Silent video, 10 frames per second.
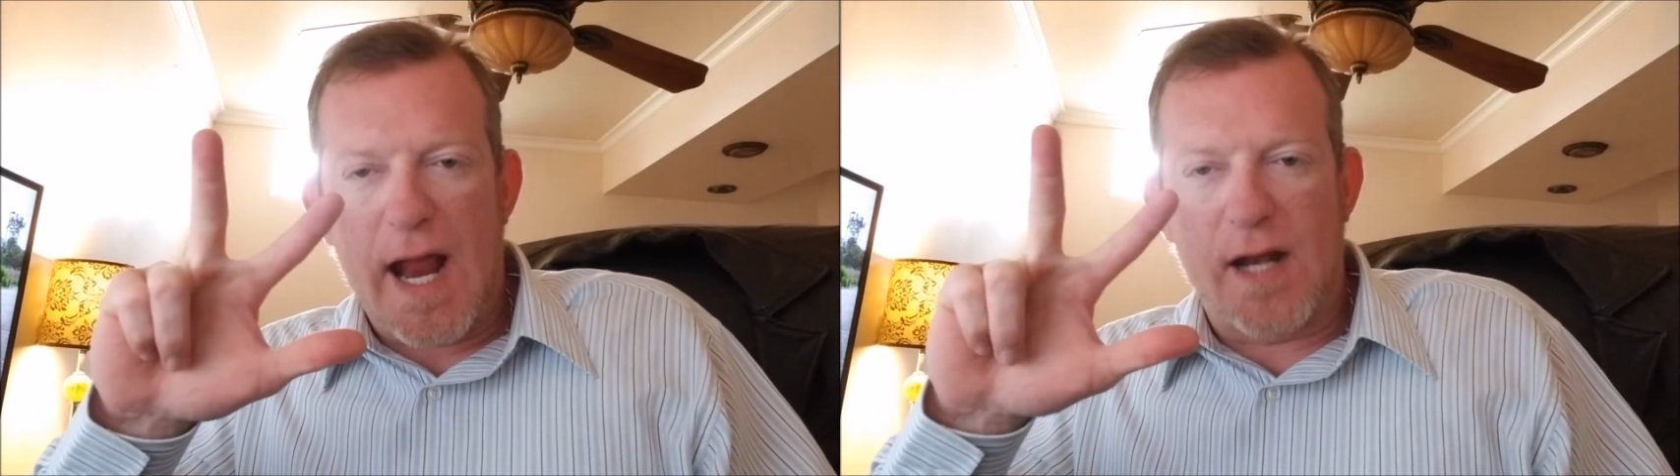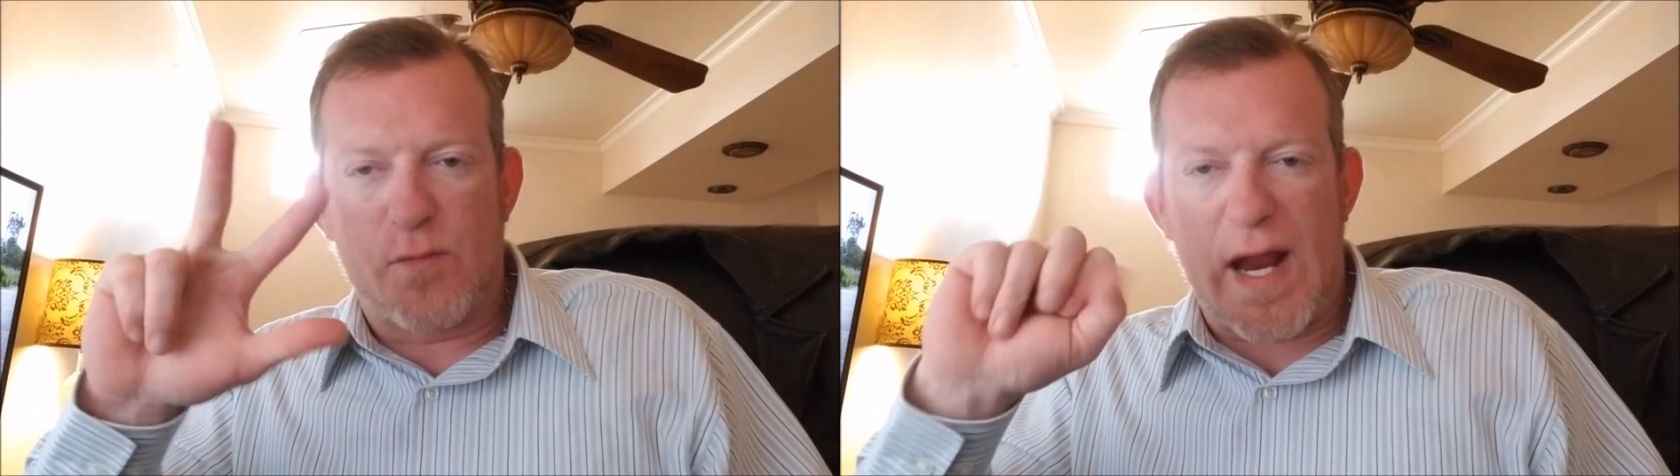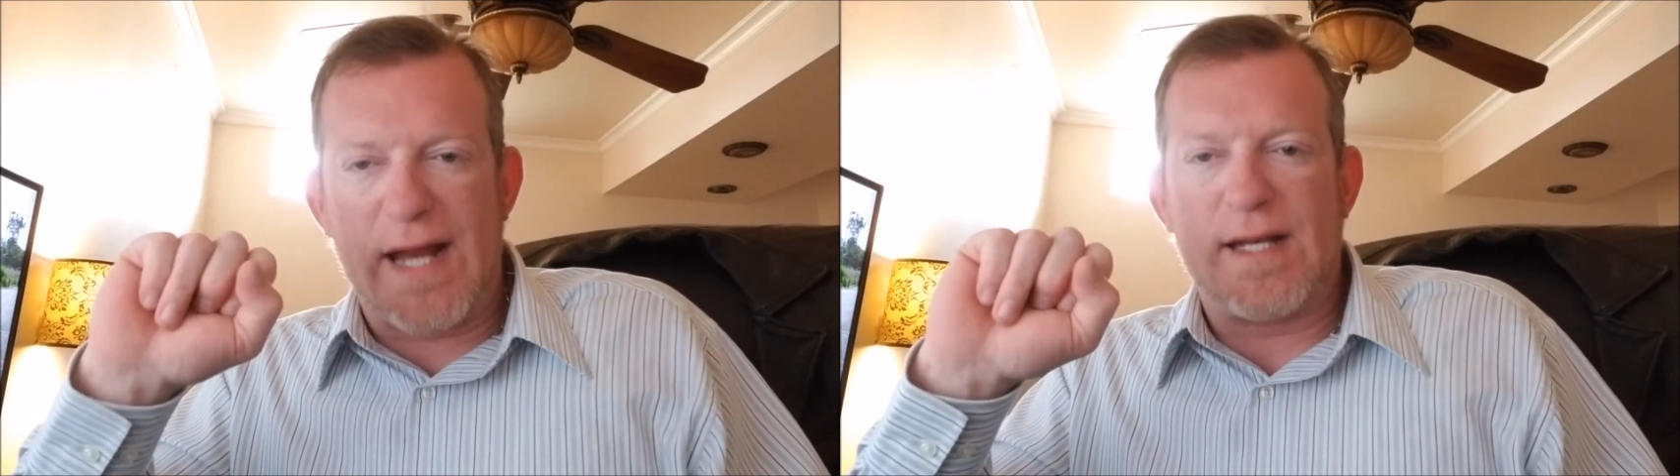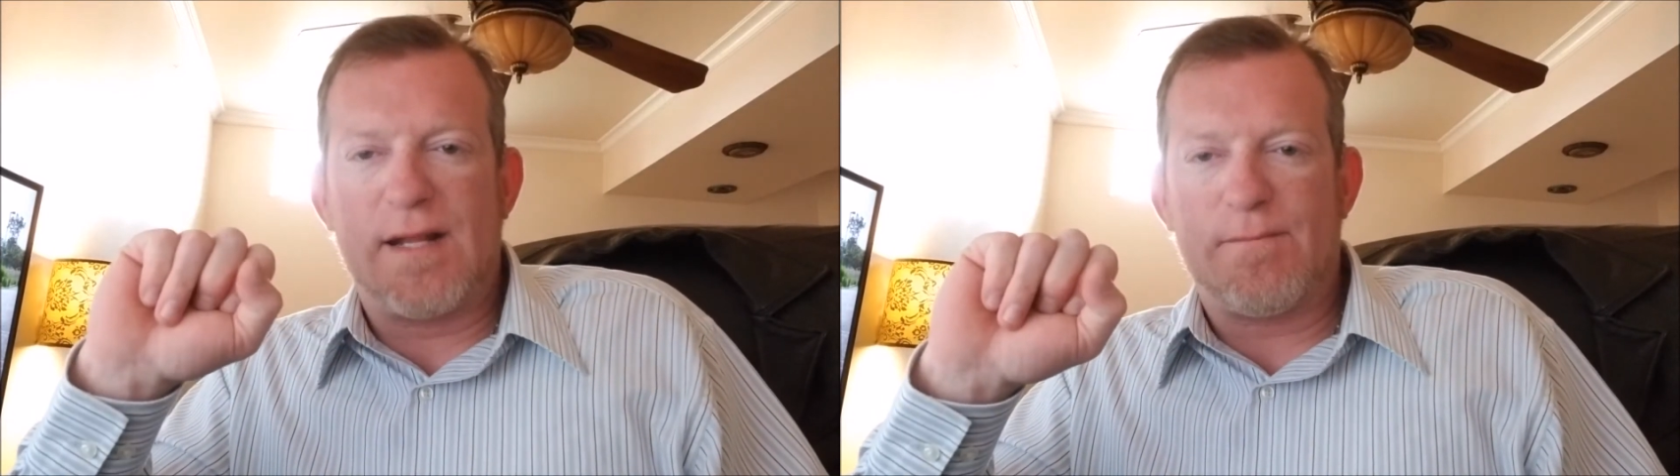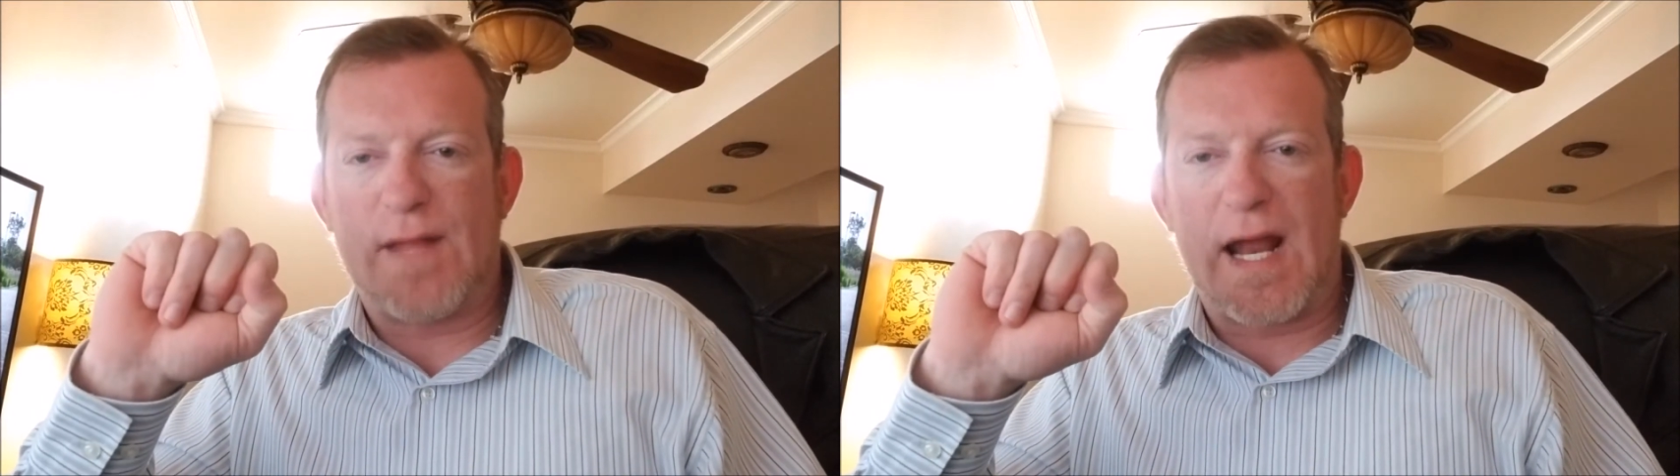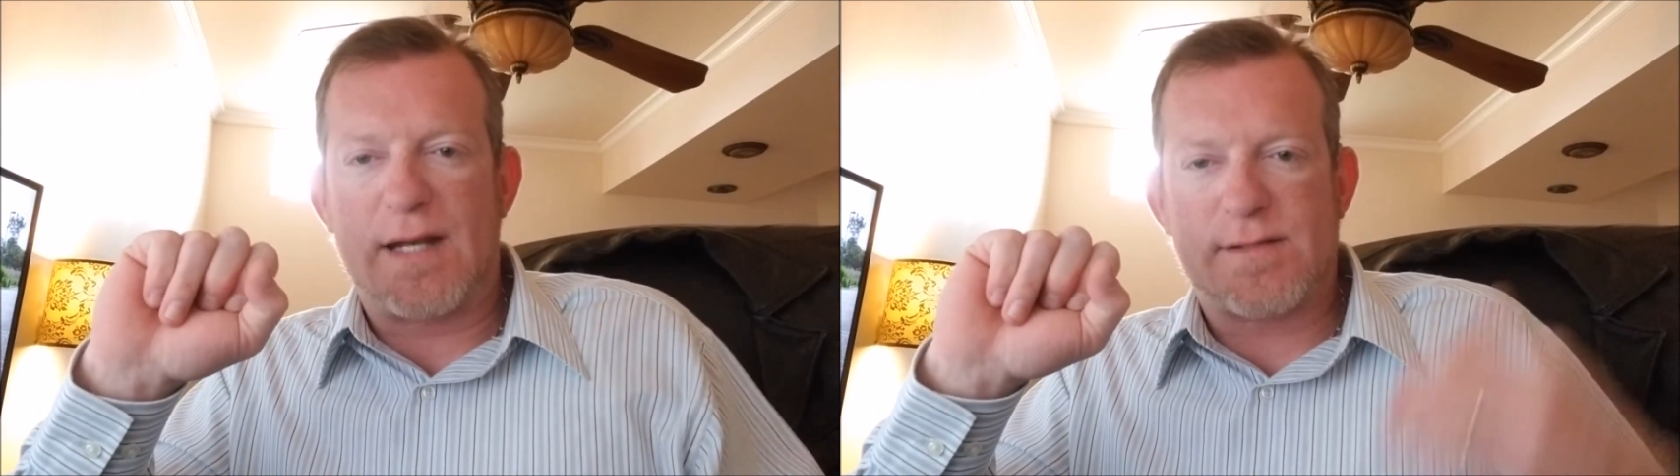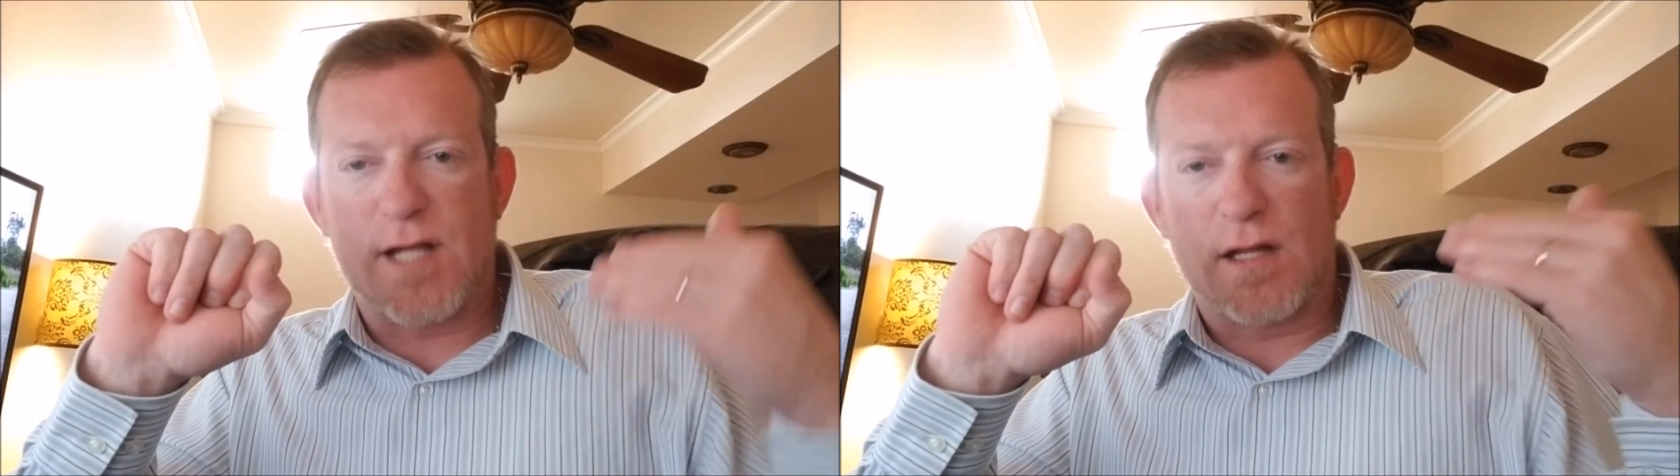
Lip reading: and a rate that's